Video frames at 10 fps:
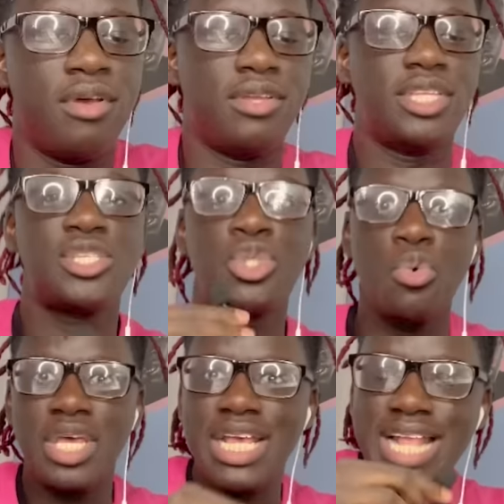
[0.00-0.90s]
The
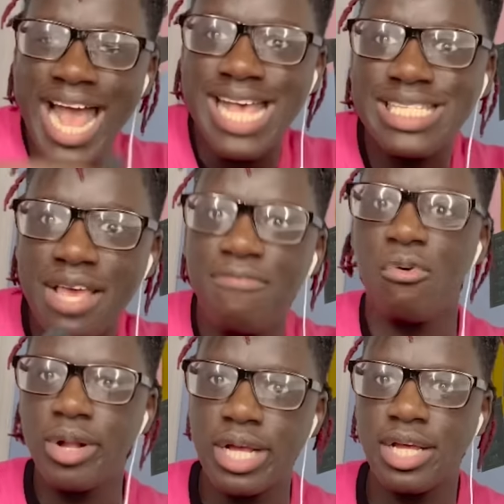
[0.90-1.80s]
student is asking
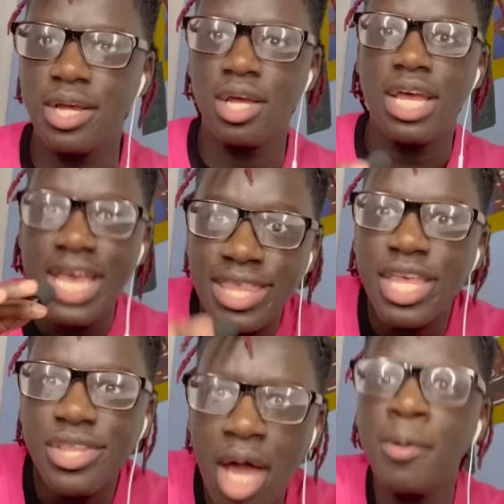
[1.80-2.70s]
for it. Hit
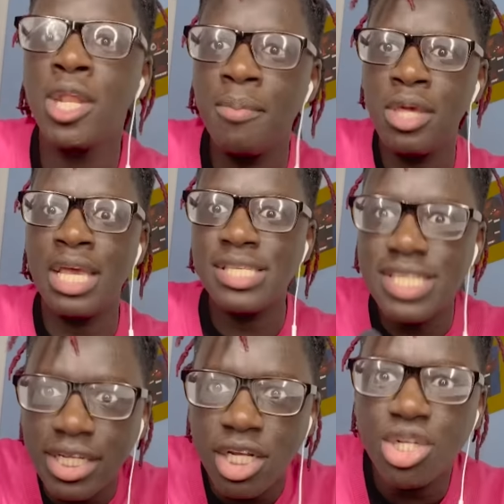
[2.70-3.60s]
the WWE
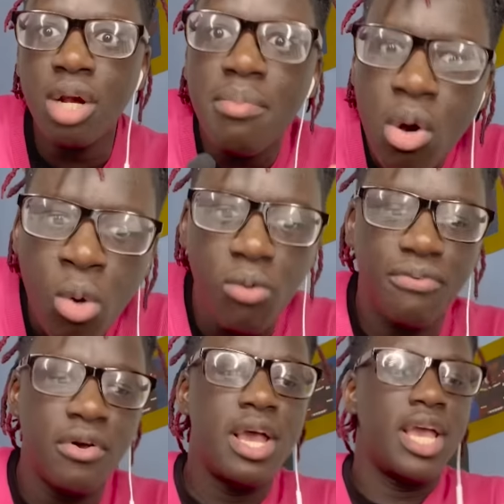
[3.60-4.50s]
signature
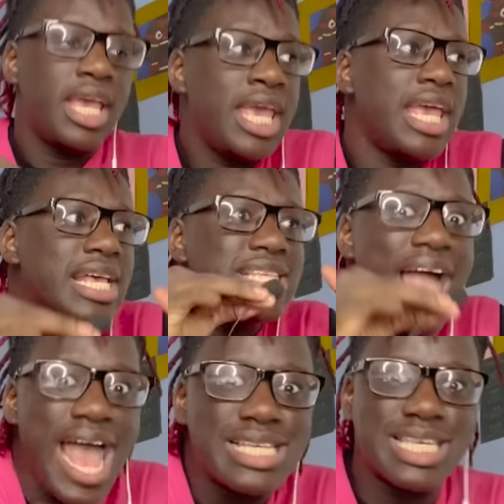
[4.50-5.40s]
move. He is
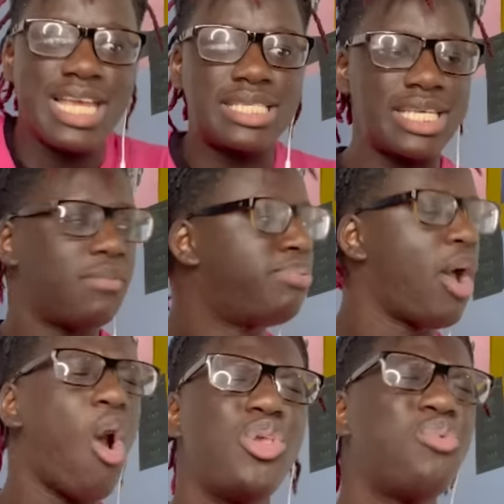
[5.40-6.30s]
asking to, bro,
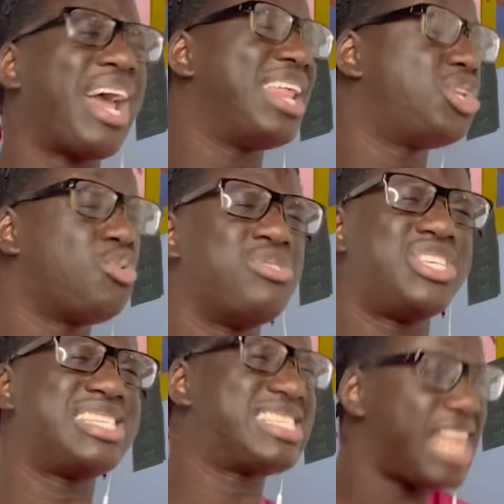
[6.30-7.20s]
all you gotta do is
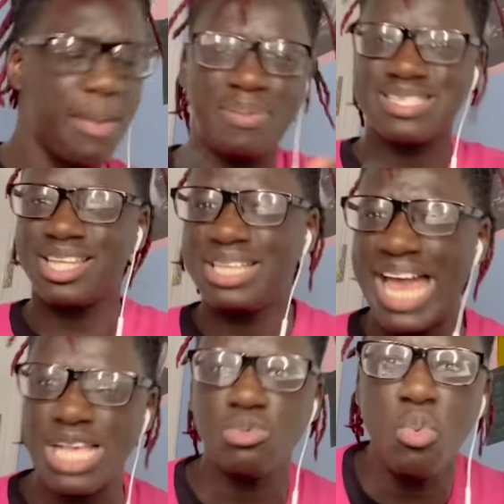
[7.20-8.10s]
just slap his little
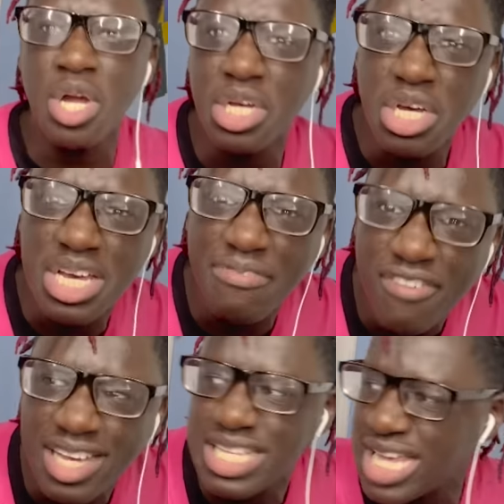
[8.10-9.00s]
ass one good
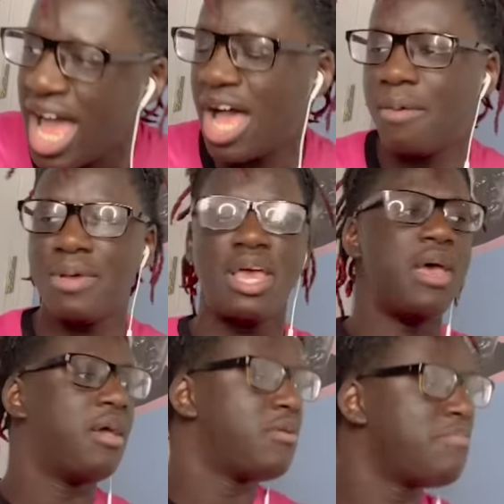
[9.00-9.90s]
fucking
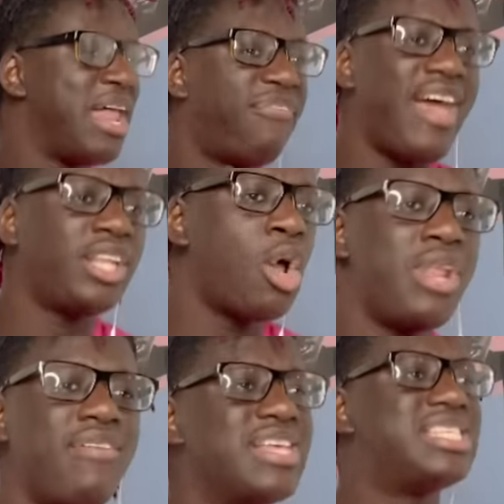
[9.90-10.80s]
time. Matter of fact, don't
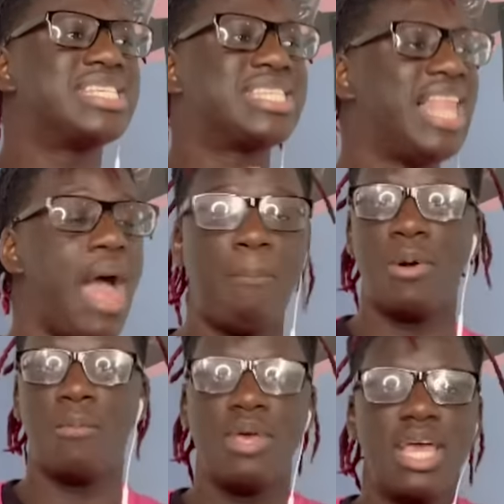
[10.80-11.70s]
even just slap
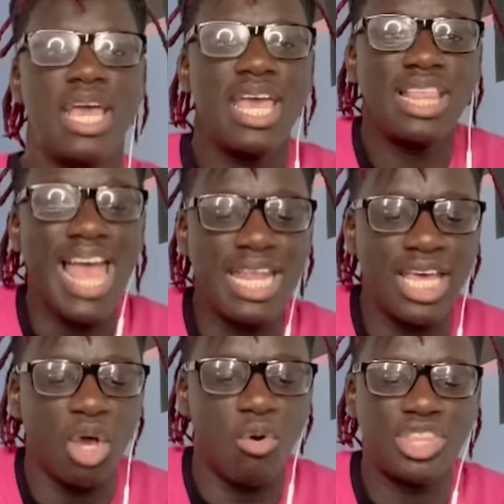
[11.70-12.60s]
him. Hit that
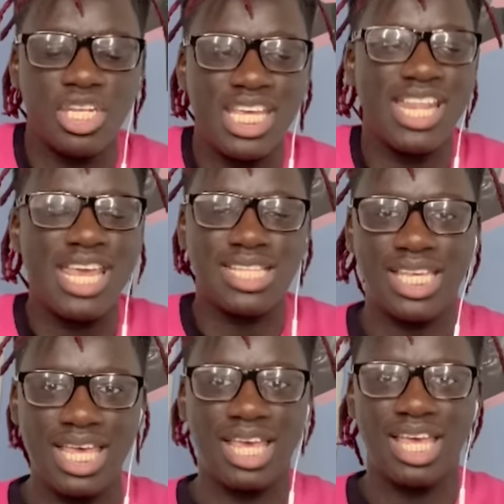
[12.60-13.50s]
nigga with the
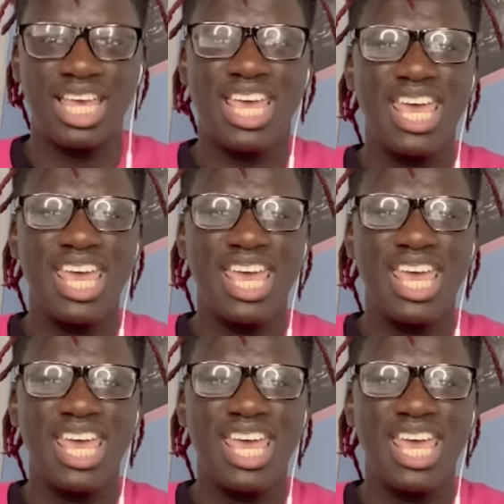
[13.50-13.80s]
DDT.